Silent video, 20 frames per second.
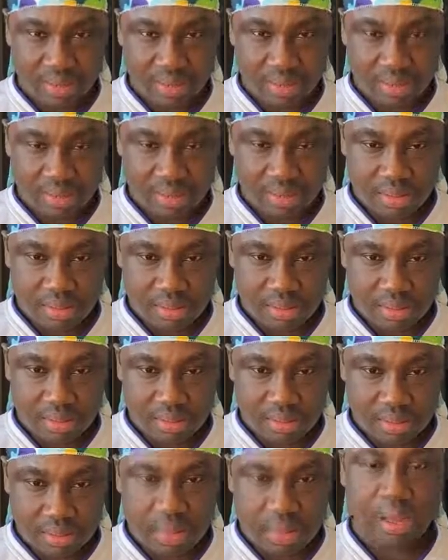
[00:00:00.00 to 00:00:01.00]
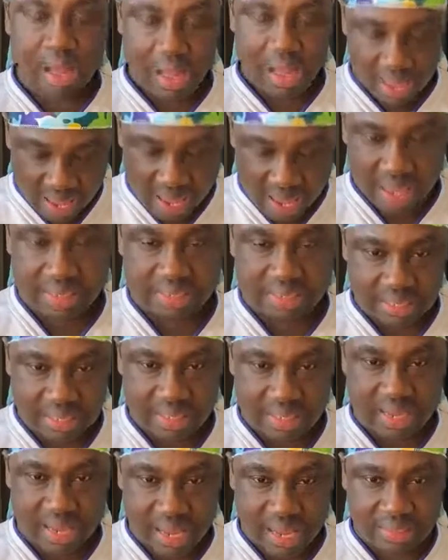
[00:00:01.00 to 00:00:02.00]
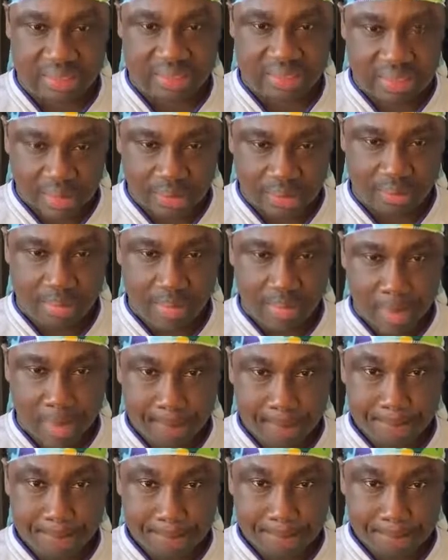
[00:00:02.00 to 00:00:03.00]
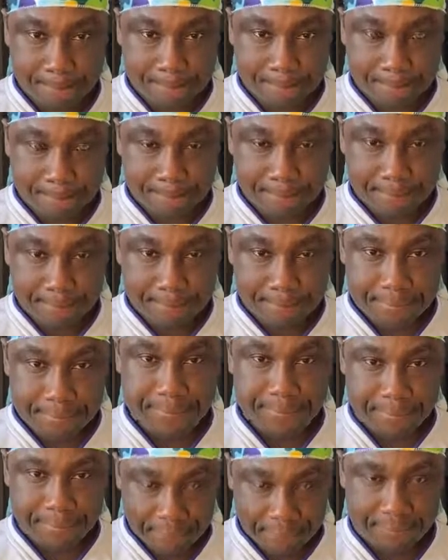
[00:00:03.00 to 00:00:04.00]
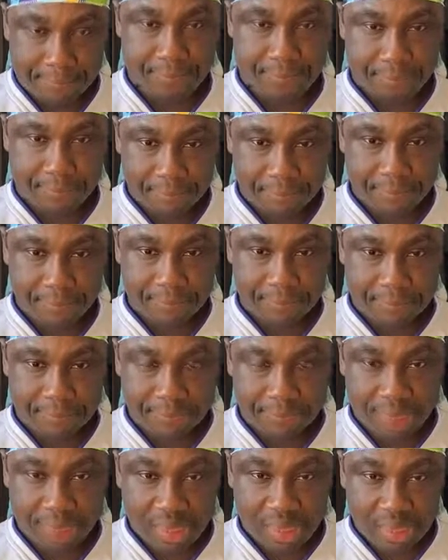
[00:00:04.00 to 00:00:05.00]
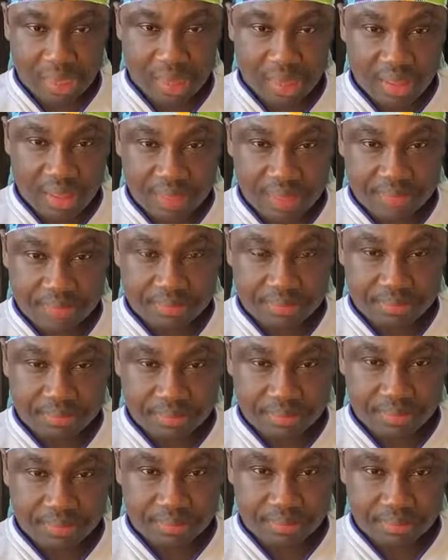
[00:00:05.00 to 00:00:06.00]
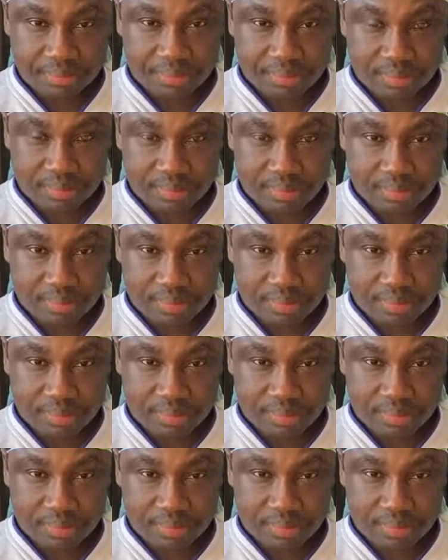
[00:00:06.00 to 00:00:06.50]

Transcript: Okay. Now, if I want to say, Ahana, you want to say, mechanic say